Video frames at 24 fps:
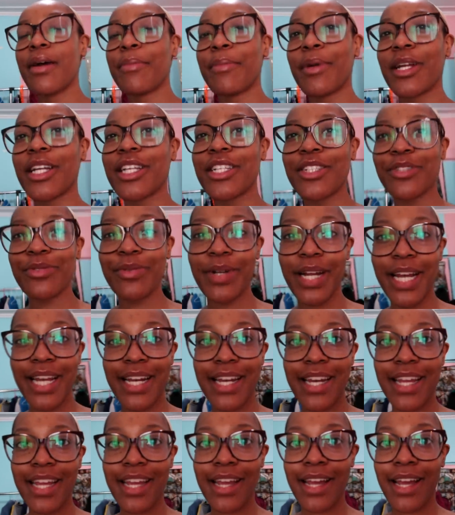but it's
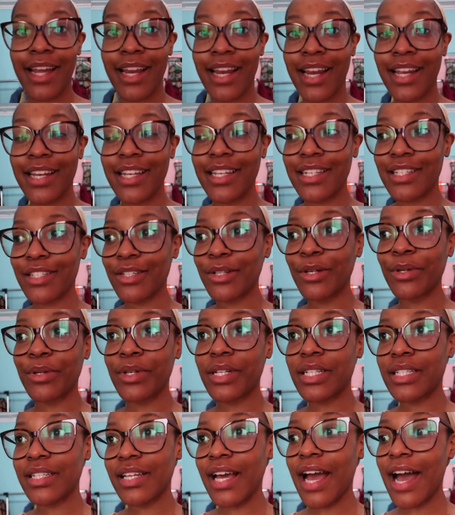raining and I need to go
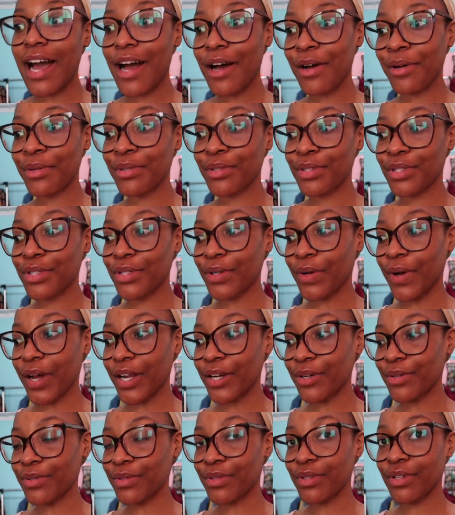to town, so
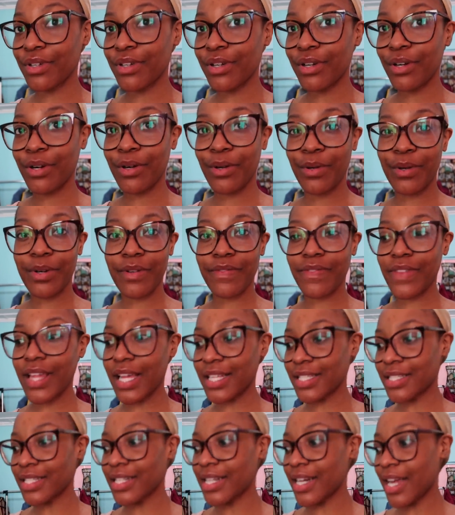I don't know if
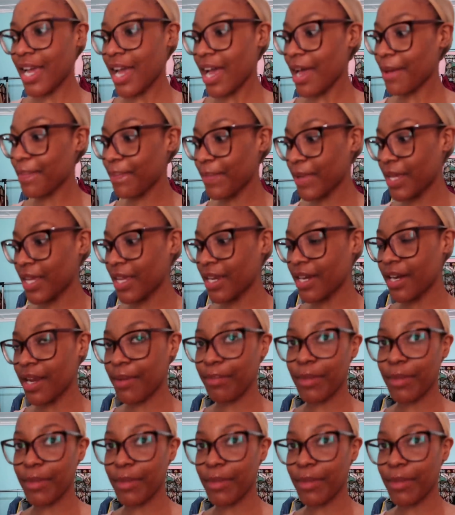that's gonna happen.